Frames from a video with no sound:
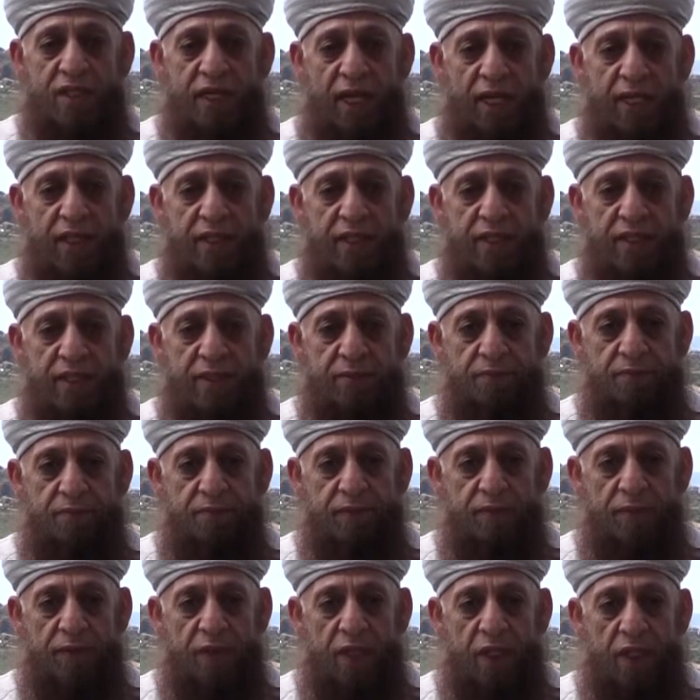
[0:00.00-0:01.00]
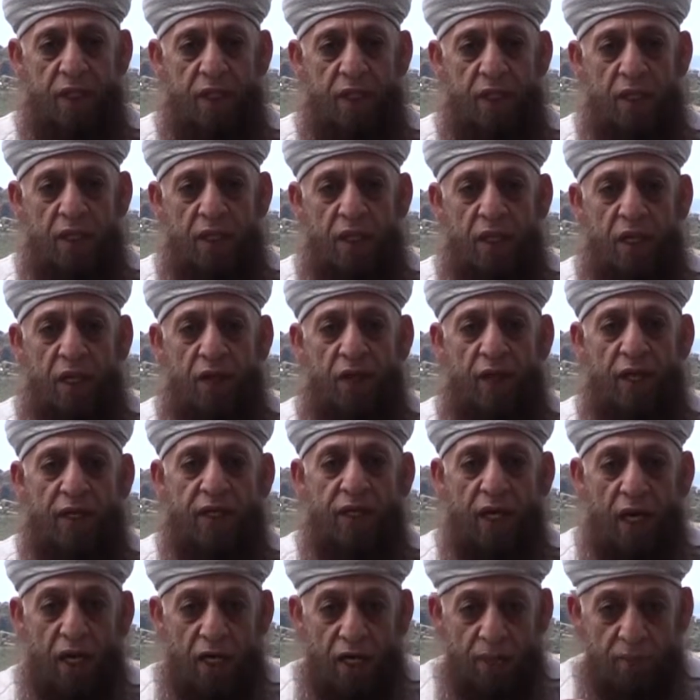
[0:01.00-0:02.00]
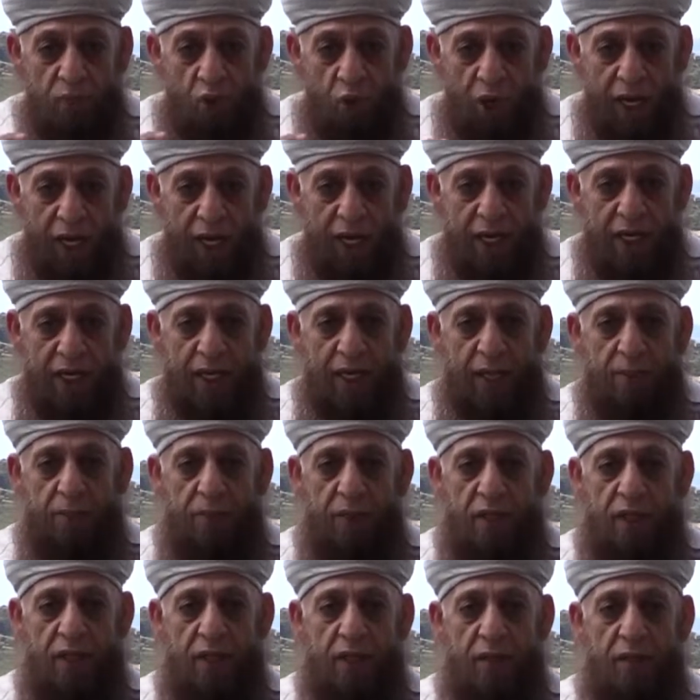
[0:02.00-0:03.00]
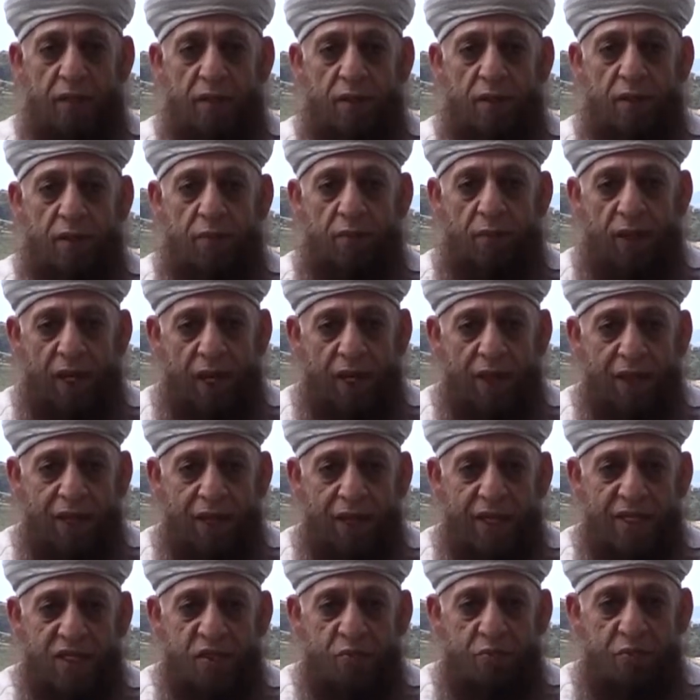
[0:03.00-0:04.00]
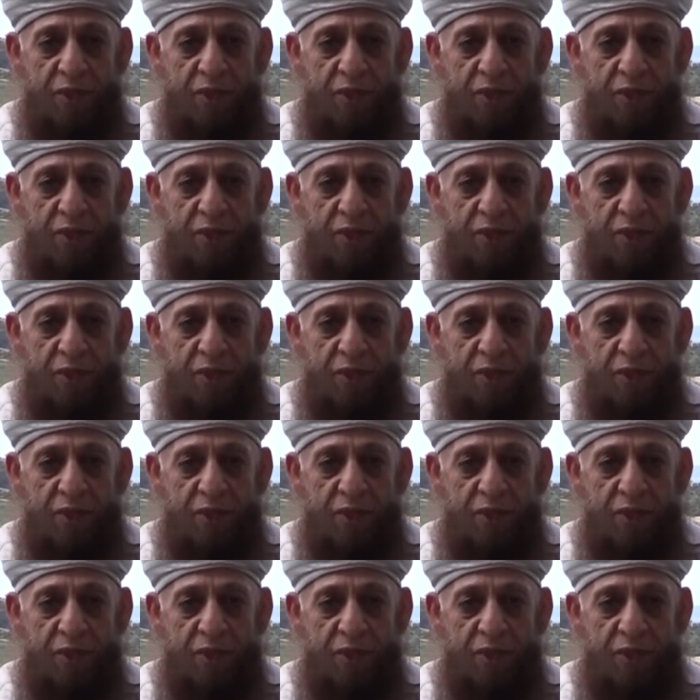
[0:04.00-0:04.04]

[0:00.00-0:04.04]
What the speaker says: says that Al-Muhallab, may Allah's